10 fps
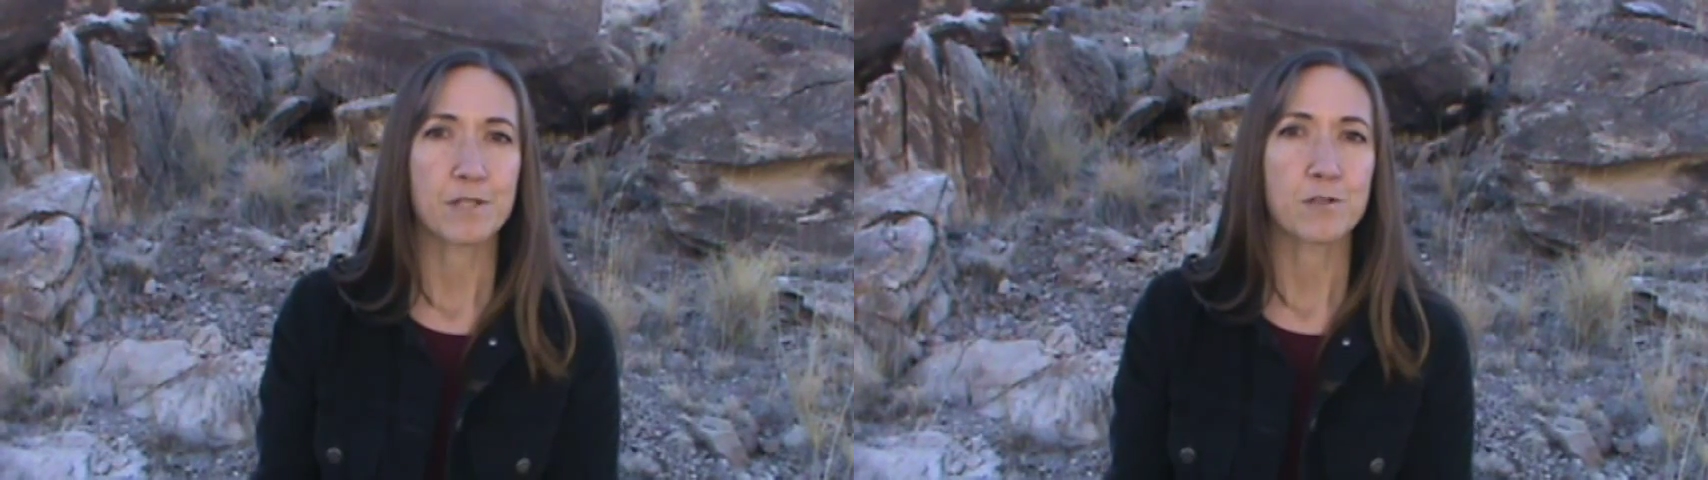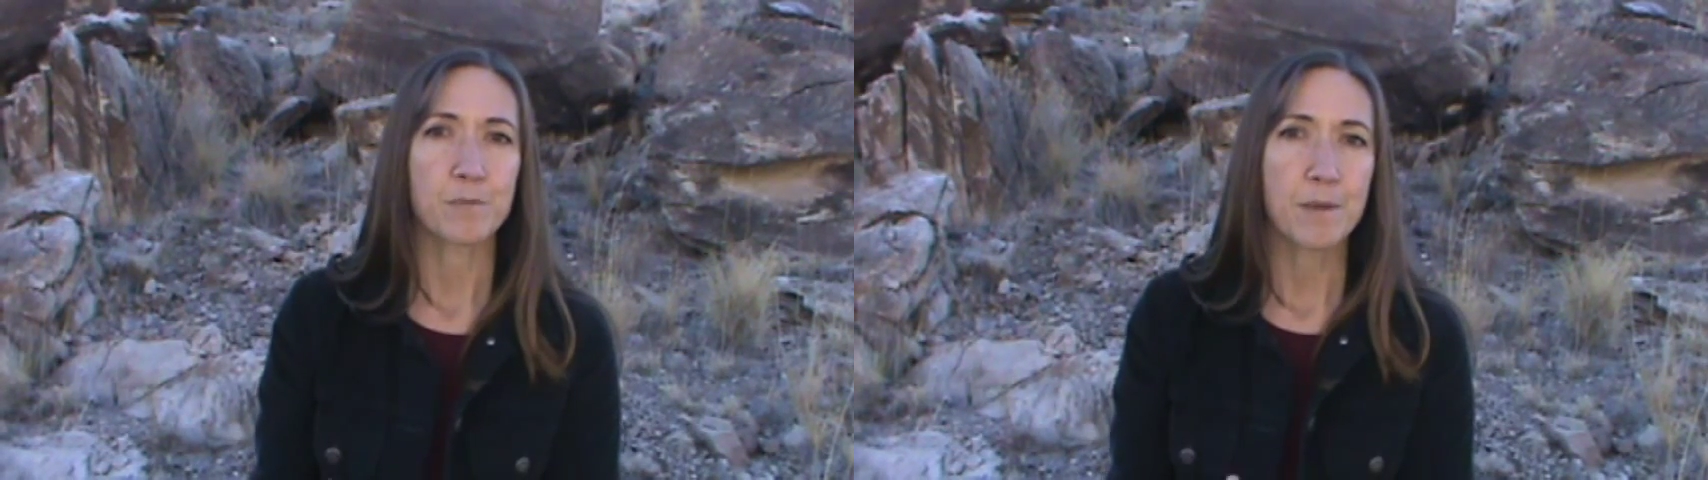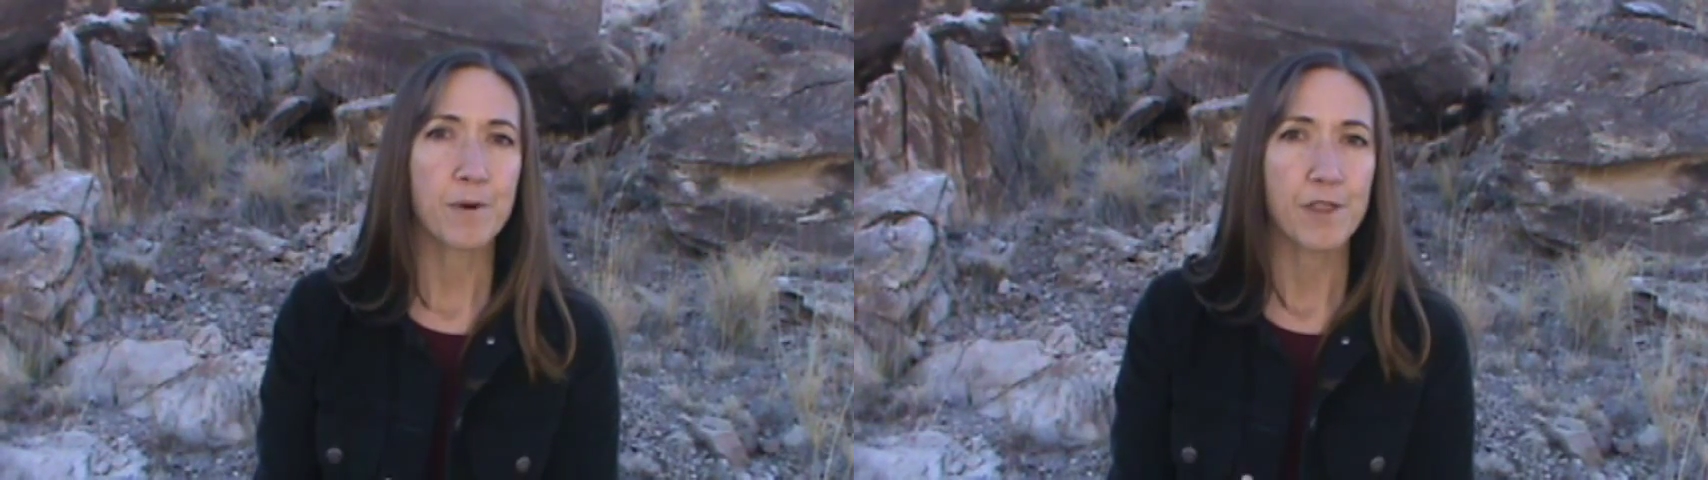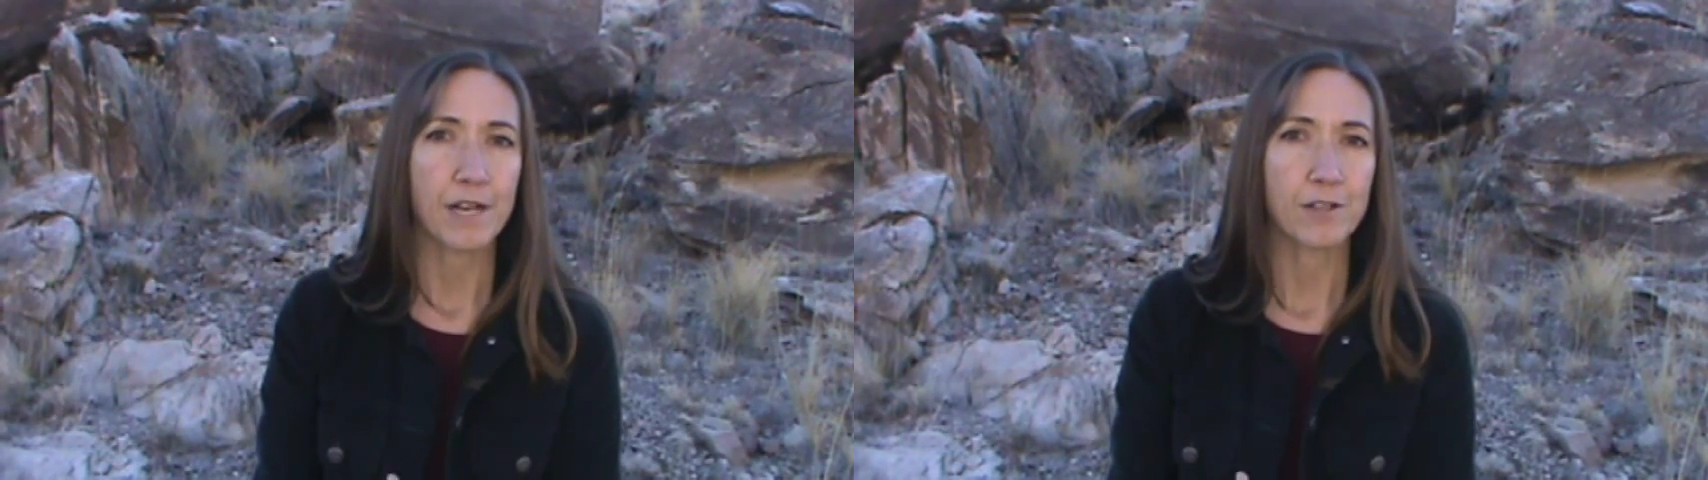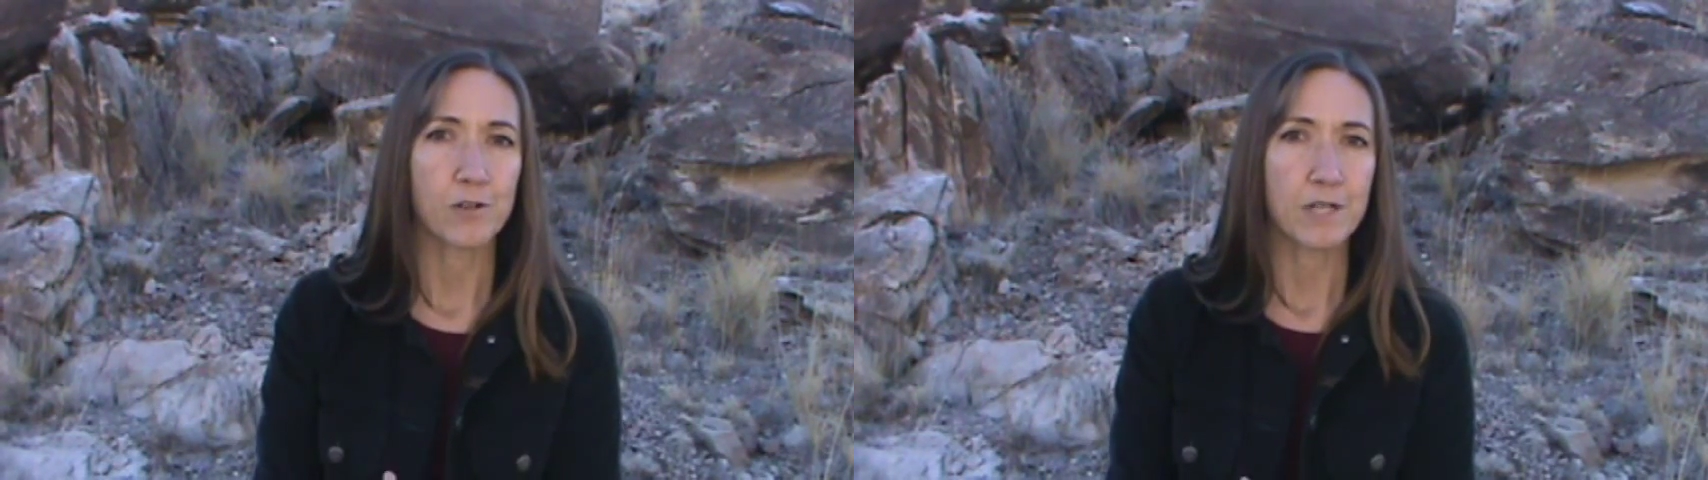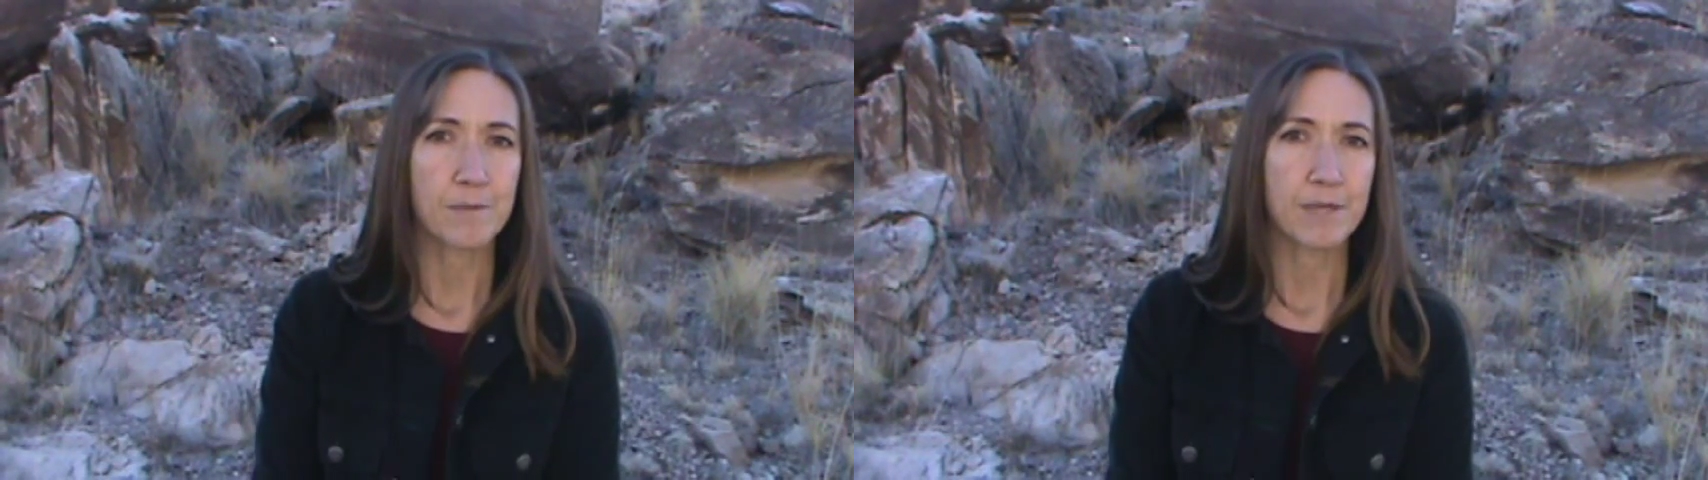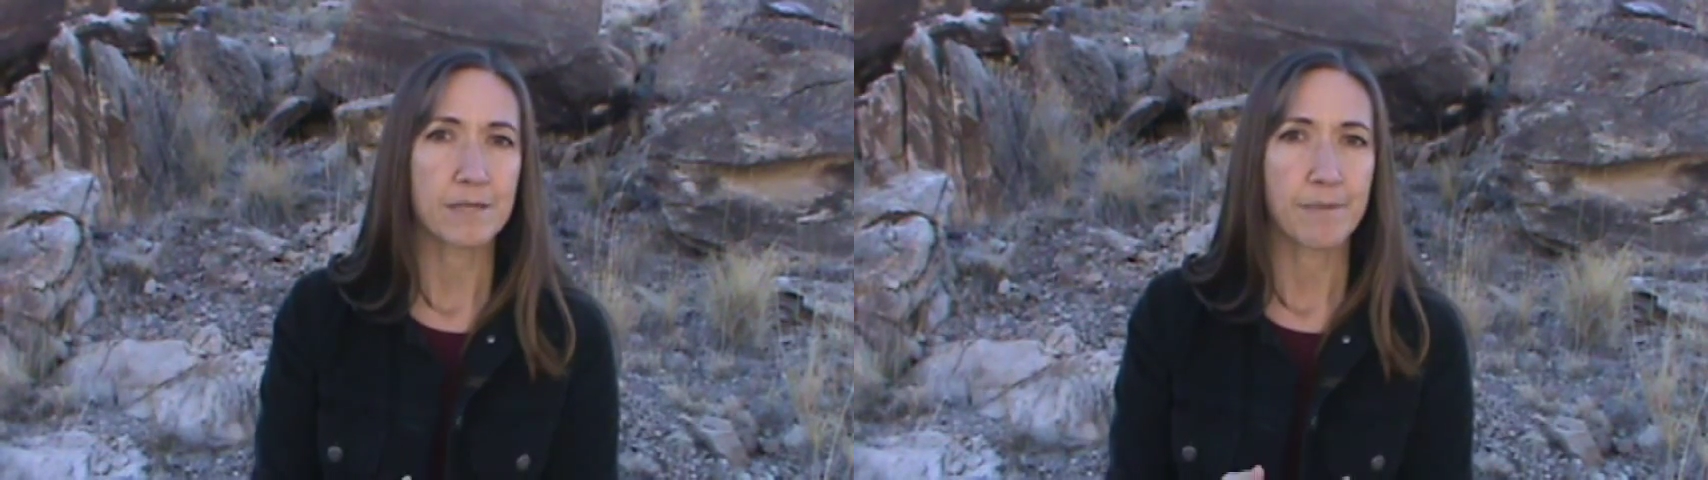those people that are going to be